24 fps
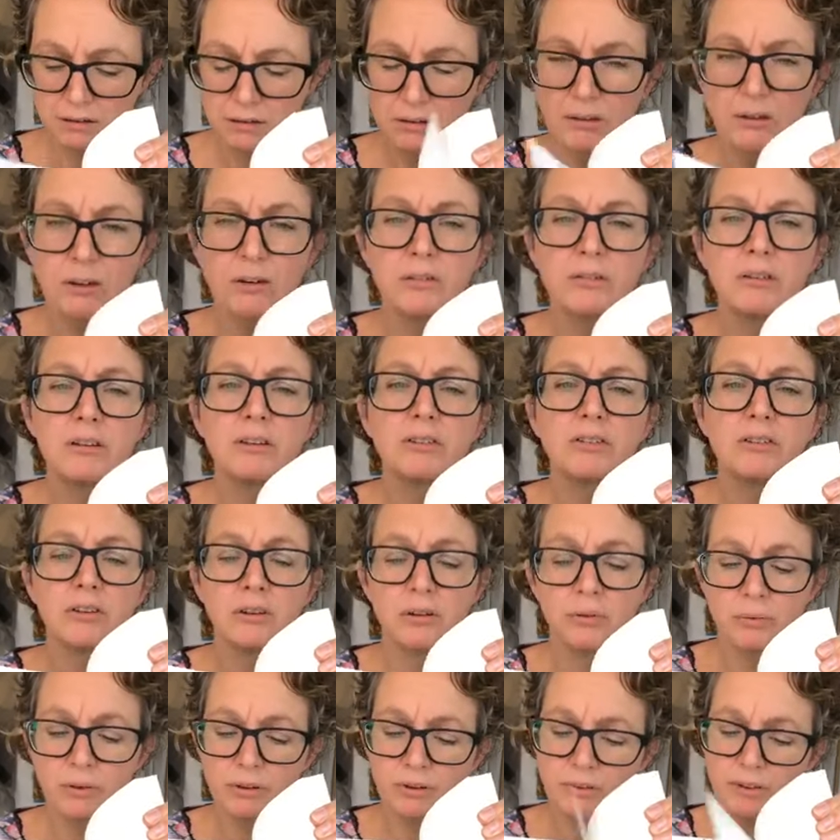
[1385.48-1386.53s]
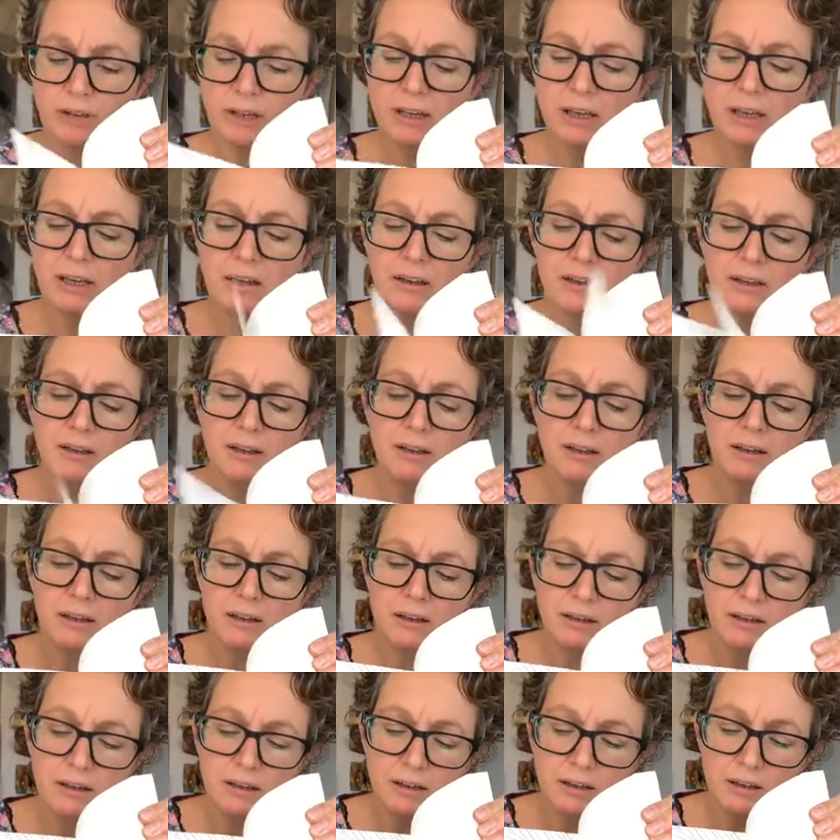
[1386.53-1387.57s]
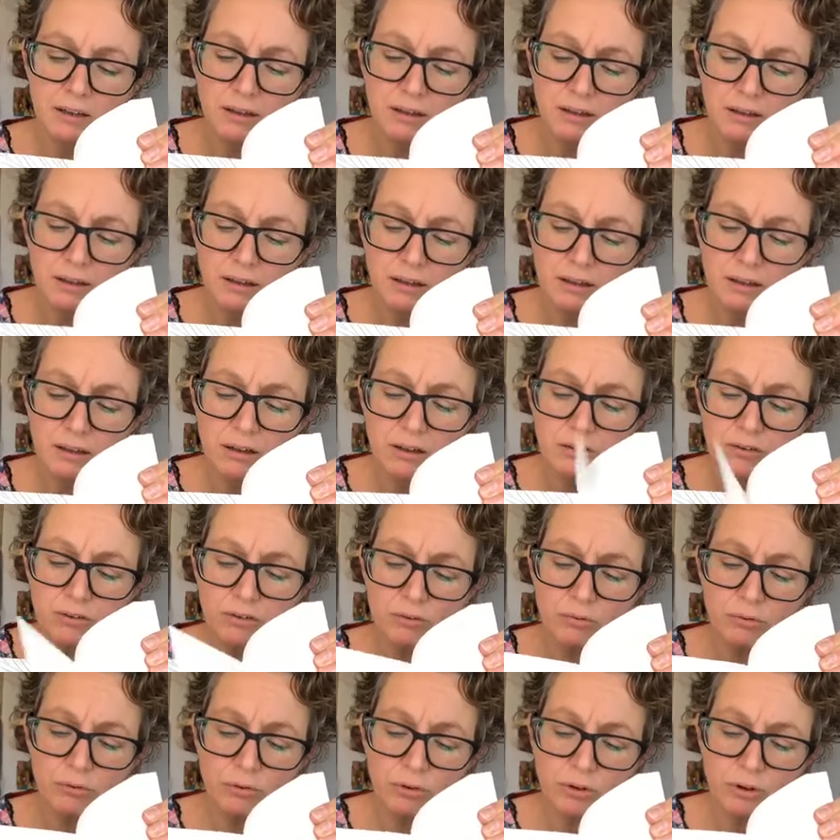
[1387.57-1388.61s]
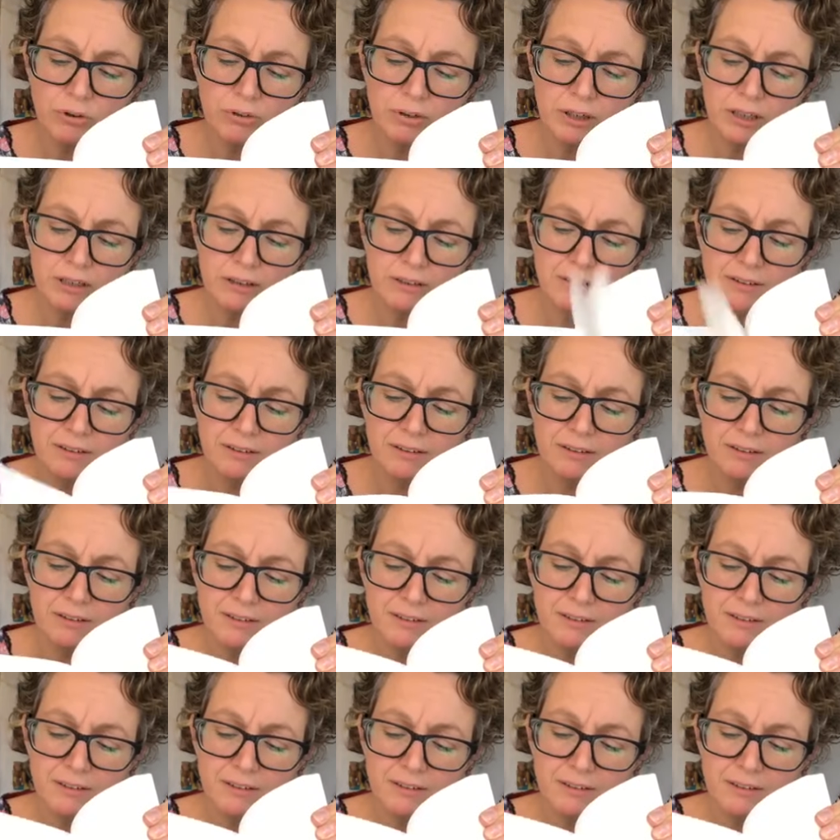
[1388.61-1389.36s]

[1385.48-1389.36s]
Not really sure what's in it. Lots of drawings,